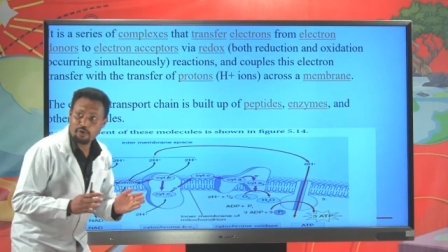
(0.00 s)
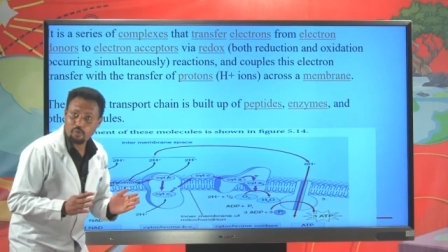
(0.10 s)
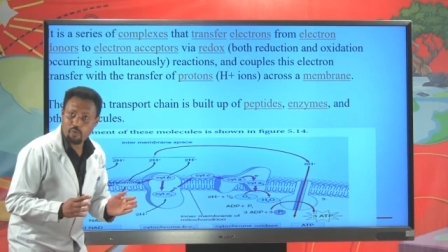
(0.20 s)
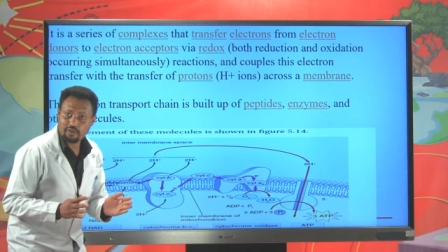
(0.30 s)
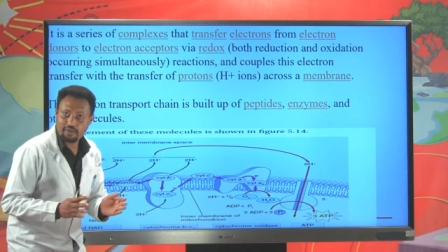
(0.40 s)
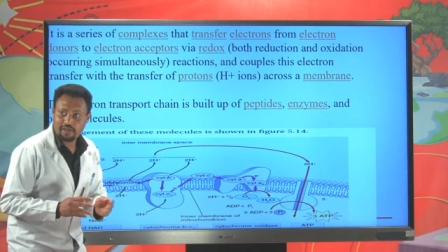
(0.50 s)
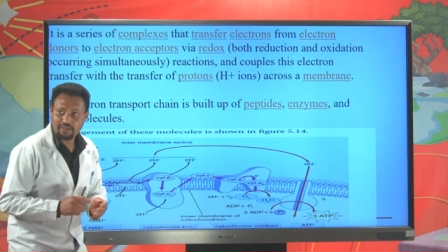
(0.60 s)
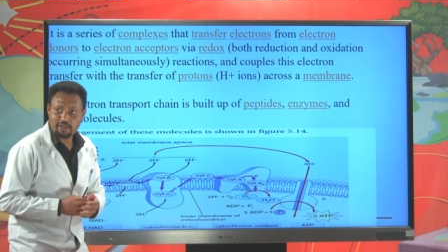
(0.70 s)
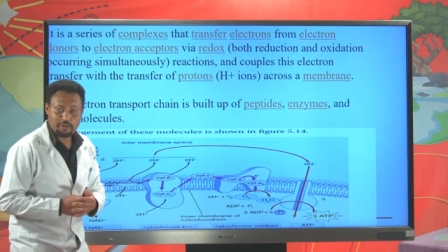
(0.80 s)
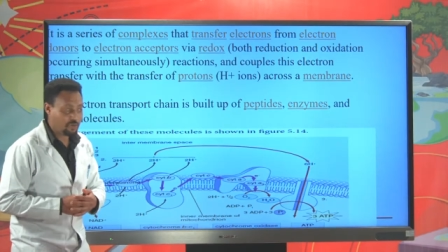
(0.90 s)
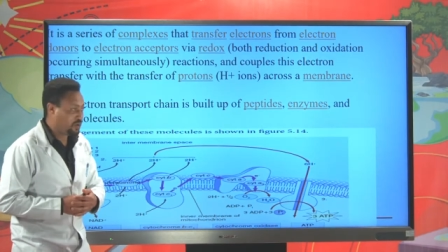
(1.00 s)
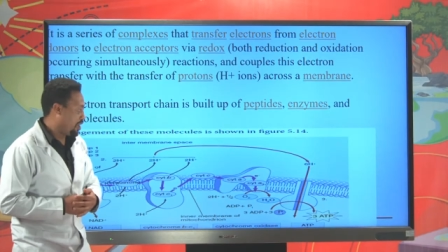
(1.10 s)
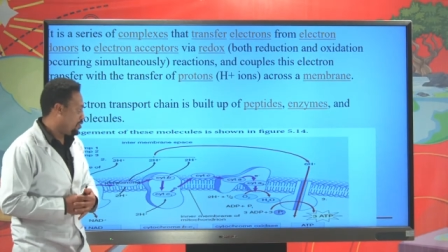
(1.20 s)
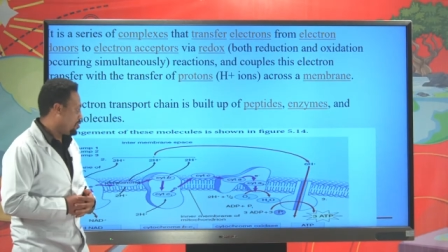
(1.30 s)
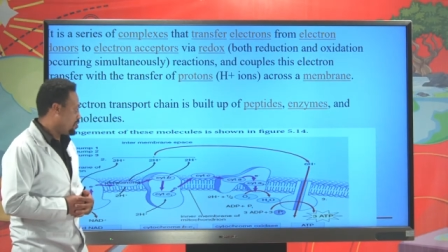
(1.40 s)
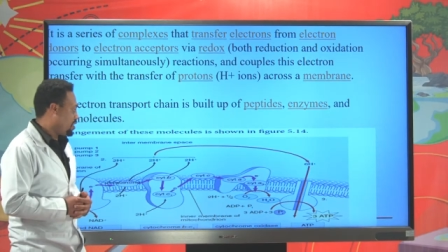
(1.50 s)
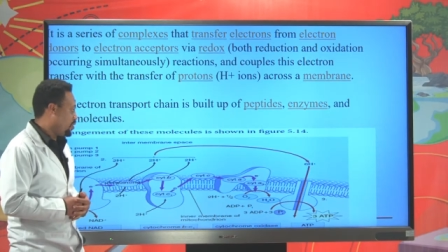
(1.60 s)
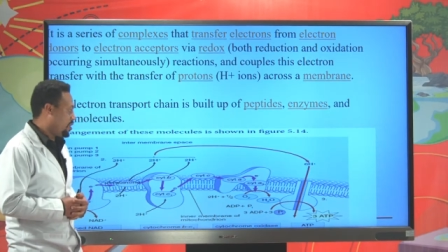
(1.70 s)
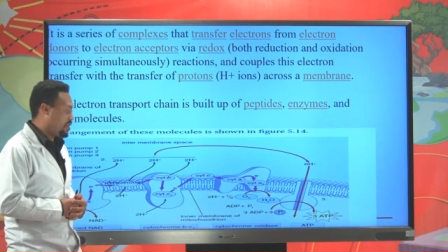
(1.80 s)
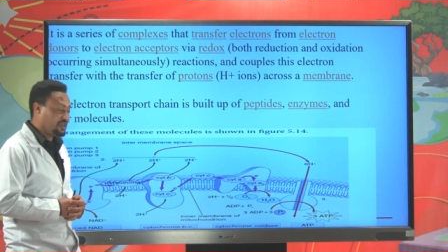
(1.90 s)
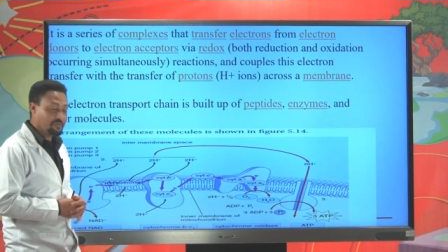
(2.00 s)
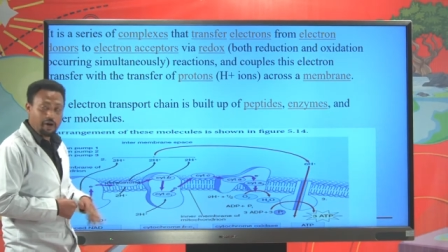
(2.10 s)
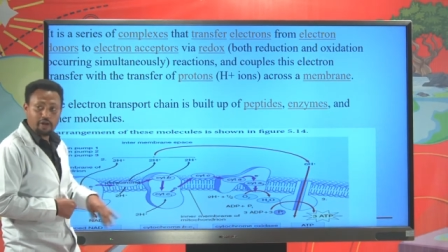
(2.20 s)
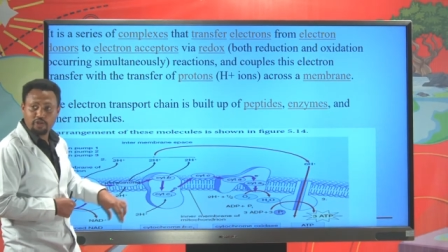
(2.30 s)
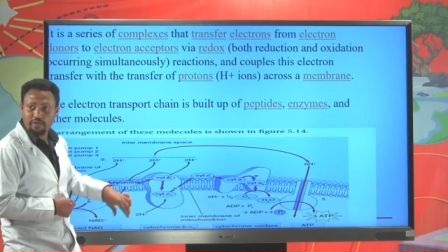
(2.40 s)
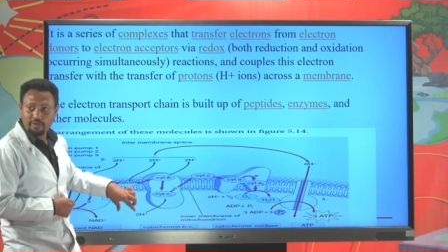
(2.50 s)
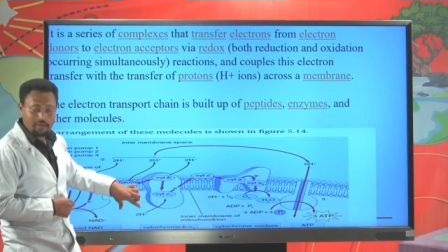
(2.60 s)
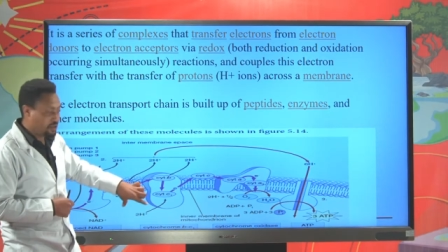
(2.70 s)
water as the end product of cellular respiration.